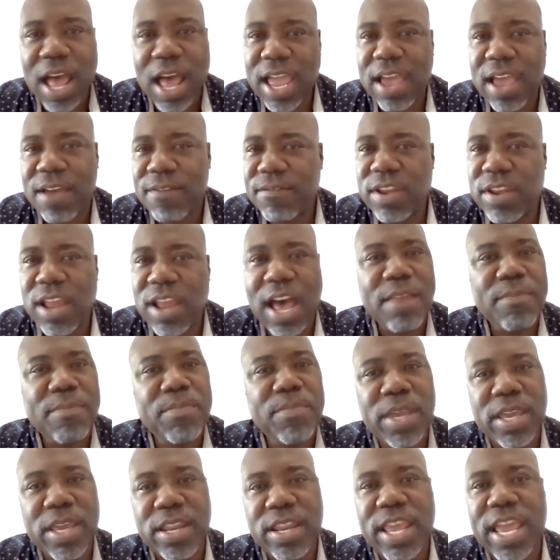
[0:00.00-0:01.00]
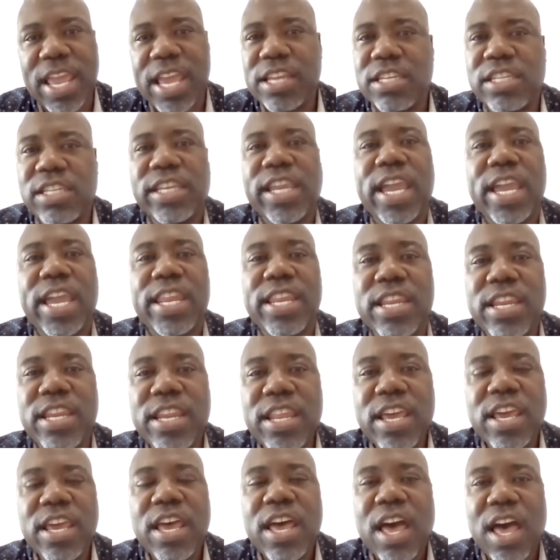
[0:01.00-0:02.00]
I have not been
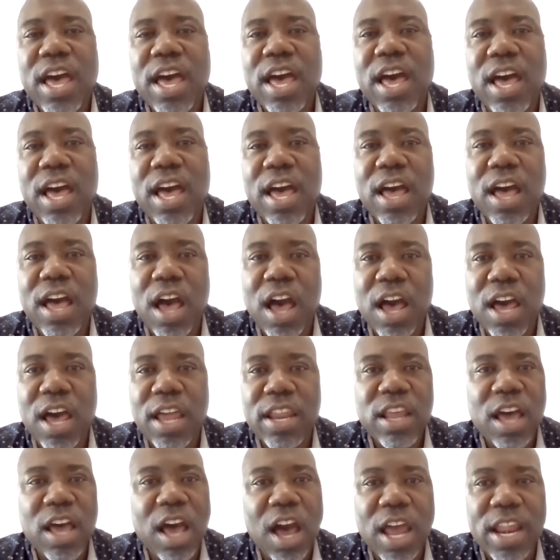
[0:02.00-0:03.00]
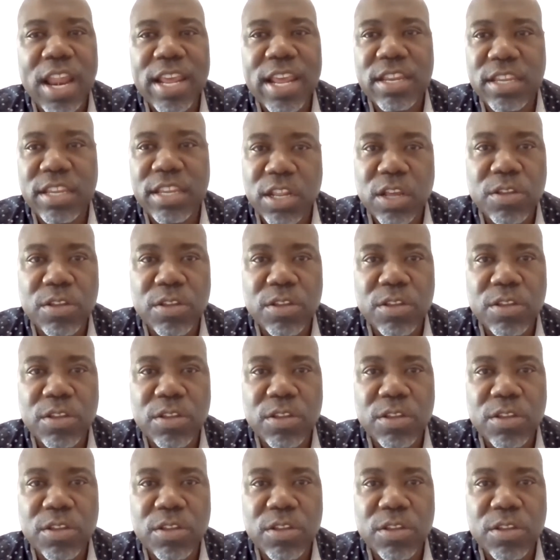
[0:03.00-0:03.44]
educated on it,